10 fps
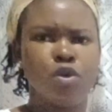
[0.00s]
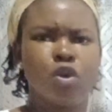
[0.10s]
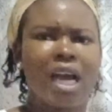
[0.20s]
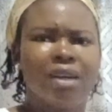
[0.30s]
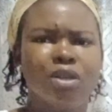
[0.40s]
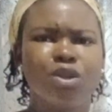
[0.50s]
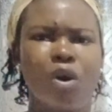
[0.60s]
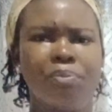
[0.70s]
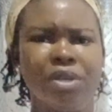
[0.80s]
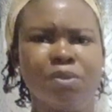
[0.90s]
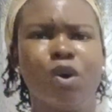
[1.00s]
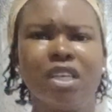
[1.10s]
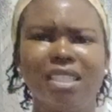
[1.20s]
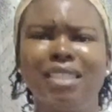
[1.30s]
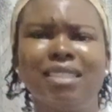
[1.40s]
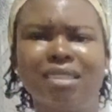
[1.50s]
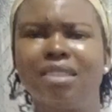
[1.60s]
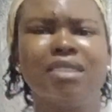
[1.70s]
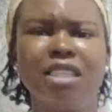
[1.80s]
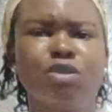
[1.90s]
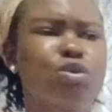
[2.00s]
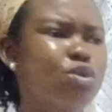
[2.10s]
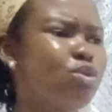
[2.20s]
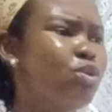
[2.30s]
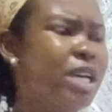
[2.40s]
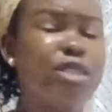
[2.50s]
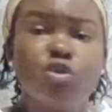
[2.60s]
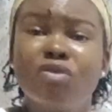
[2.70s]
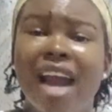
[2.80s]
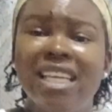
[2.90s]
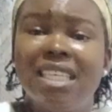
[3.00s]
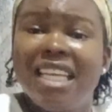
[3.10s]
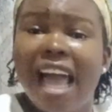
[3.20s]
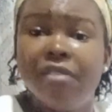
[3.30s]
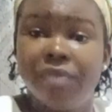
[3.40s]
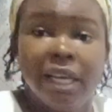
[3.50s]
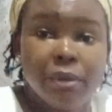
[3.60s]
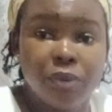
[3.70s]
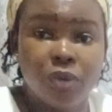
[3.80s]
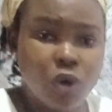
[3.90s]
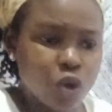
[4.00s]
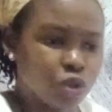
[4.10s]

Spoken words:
You cannot compete because it's too readily available.